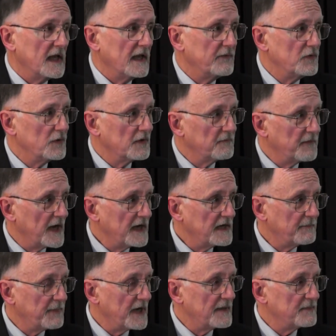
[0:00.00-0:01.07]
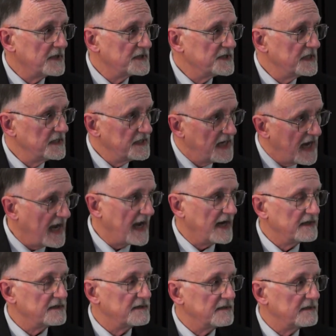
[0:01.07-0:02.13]
If you can find a pipe that's
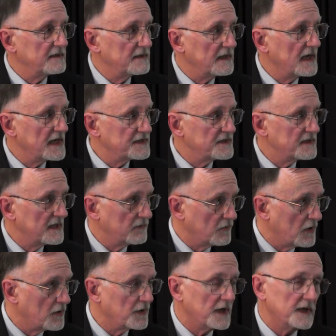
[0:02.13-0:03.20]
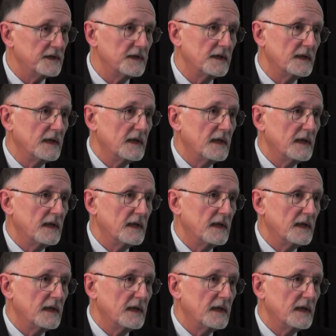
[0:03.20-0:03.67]
intact, that hasn't eroded,